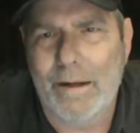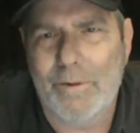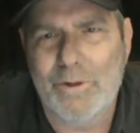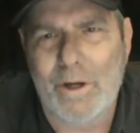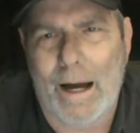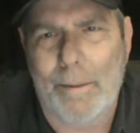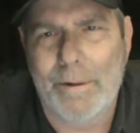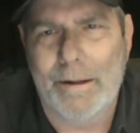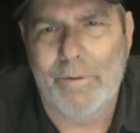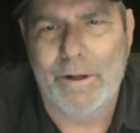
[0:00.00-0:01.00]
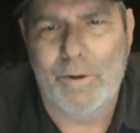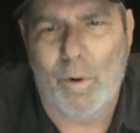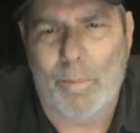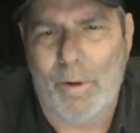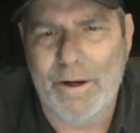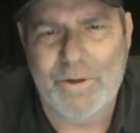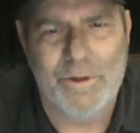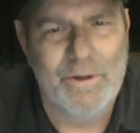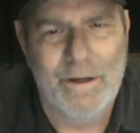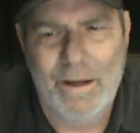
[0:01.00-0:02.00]
job in every
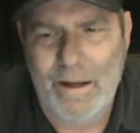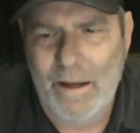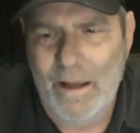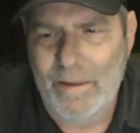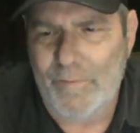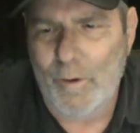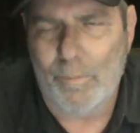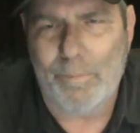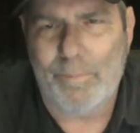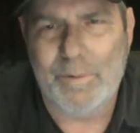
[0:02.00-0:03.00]
corporation. They fill